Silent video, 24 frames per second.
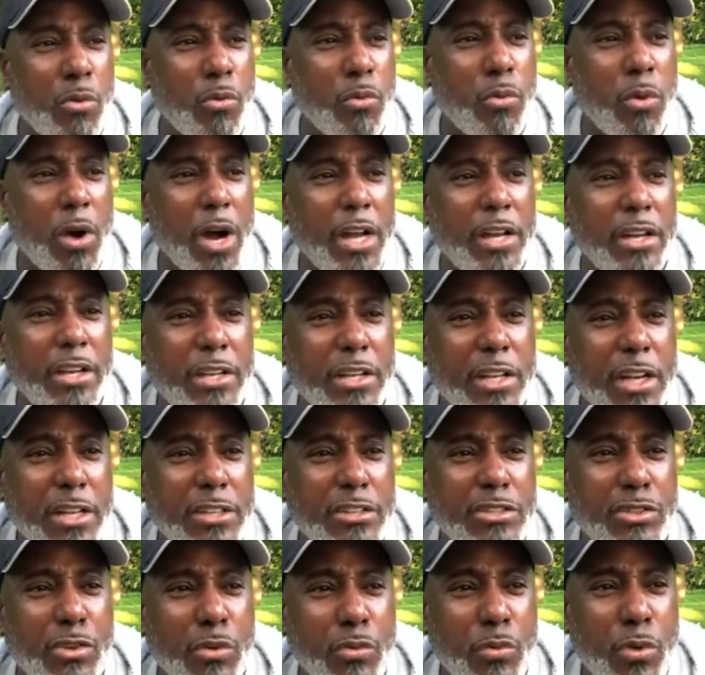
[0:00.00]
What
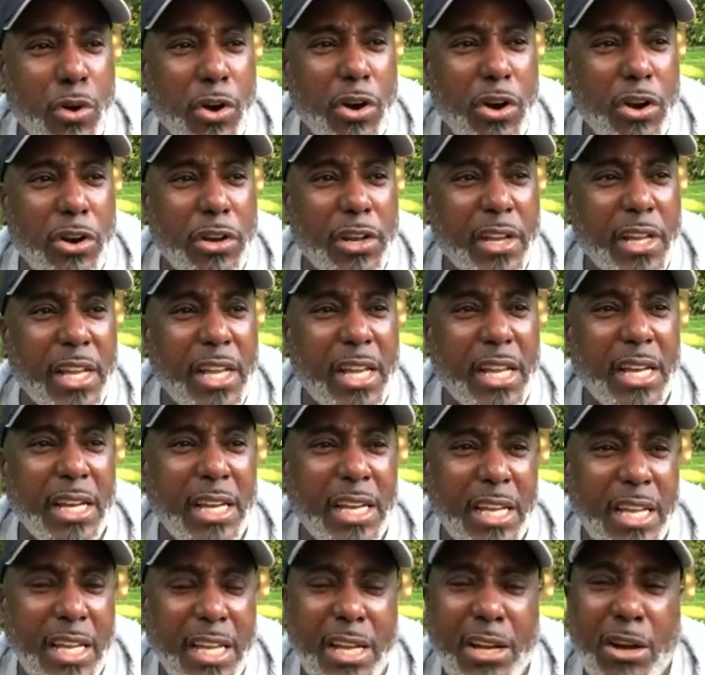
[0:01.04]
does the word
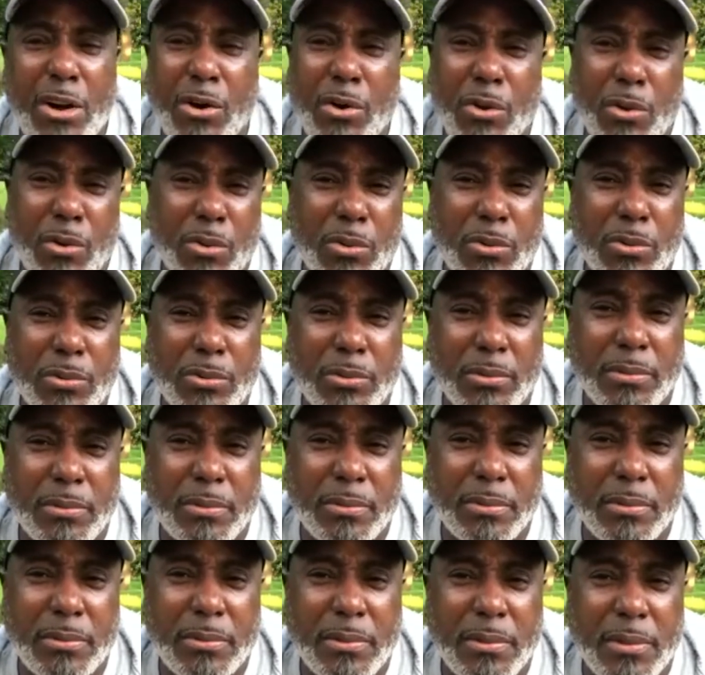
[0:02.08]
illegal
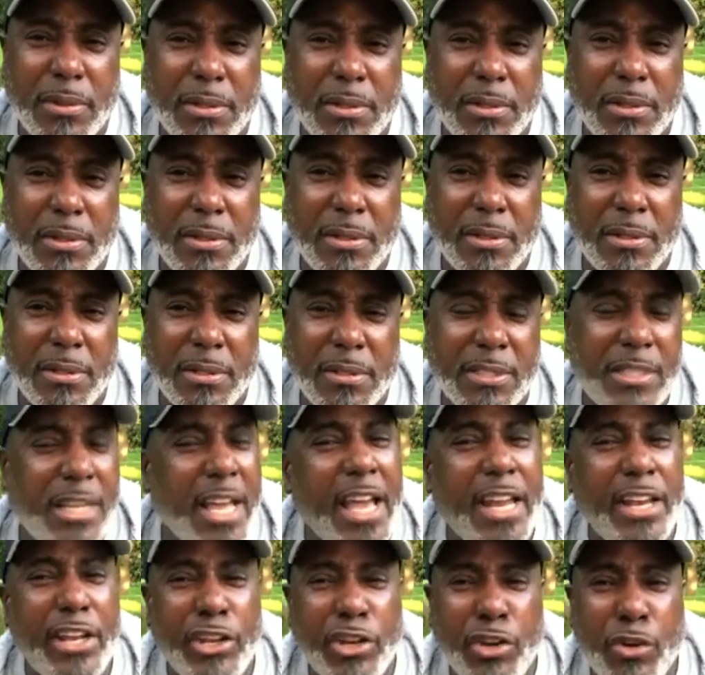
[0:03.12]

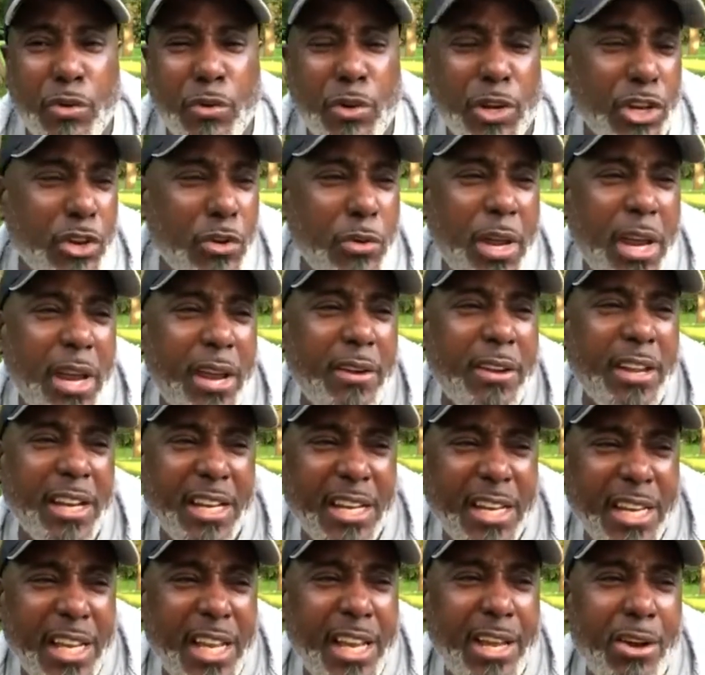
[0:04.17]
say to you? When you hear
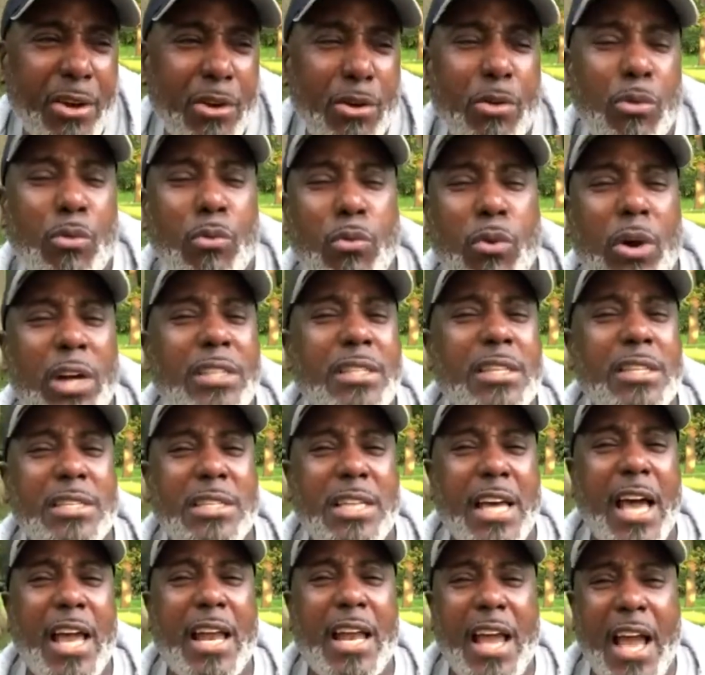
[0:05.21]
illegal, what does
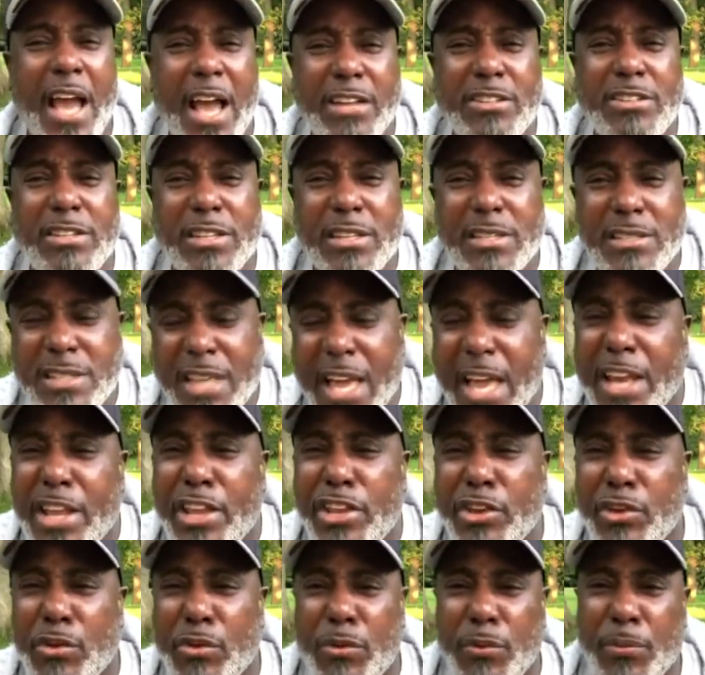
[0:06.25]
that actually say to
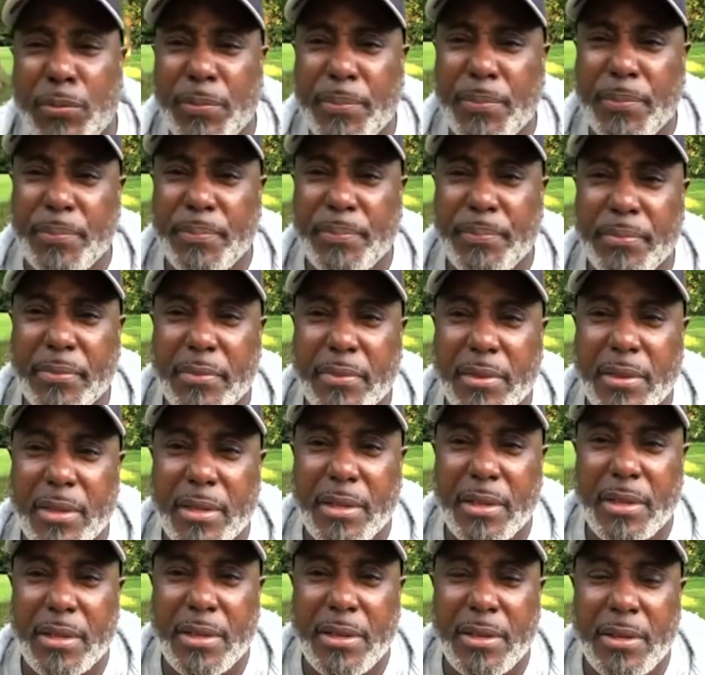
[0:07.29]
you?
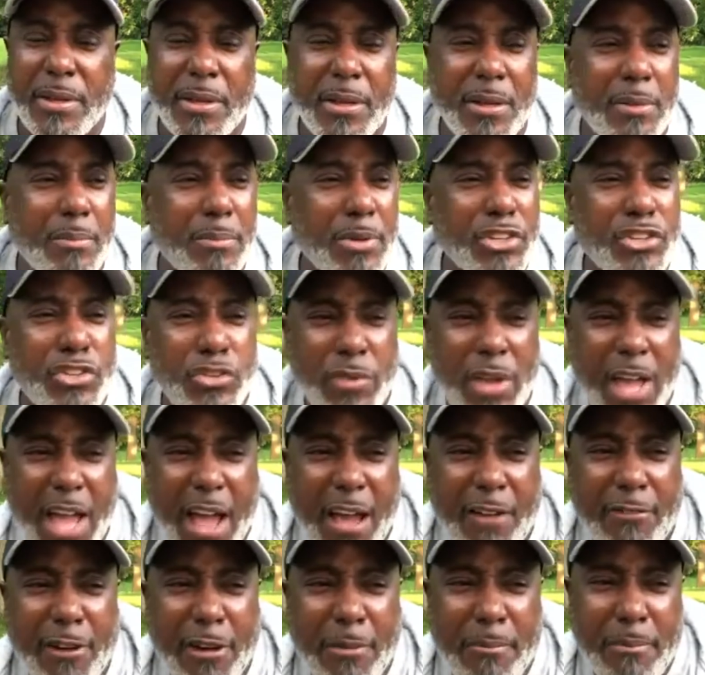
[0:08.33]
But you
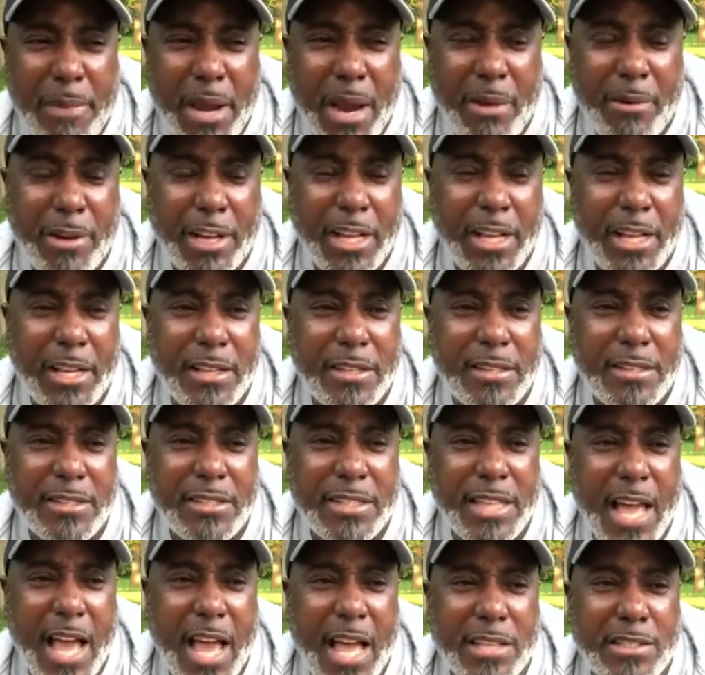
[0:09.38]
have
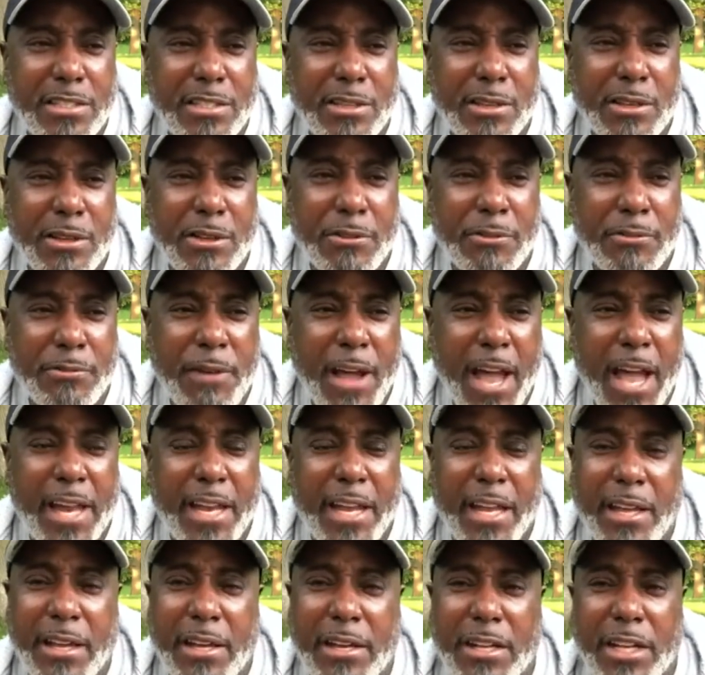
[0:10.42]
Americans that's
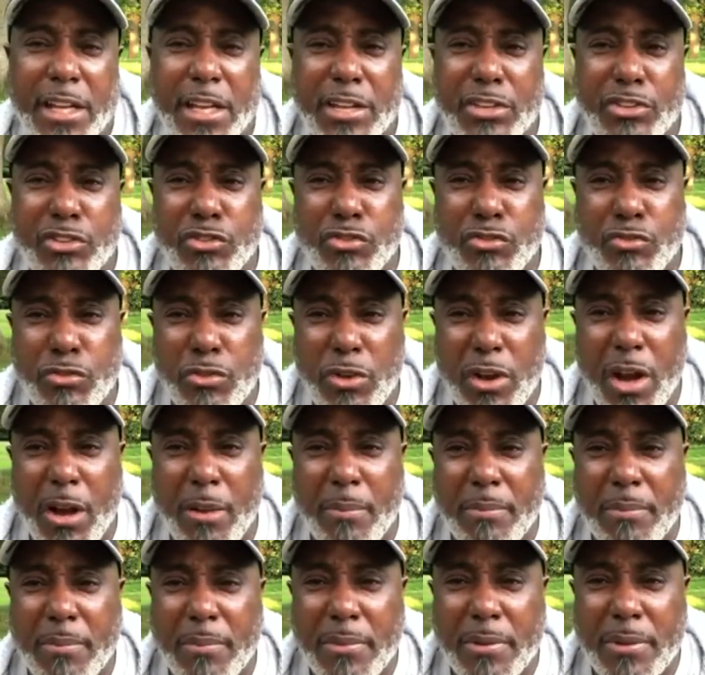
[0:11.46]
fighting against
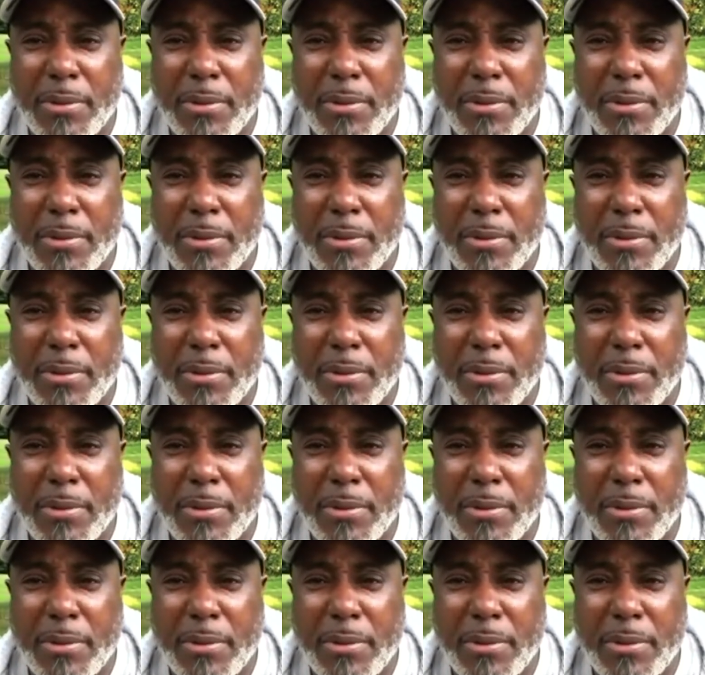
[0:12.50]
Trump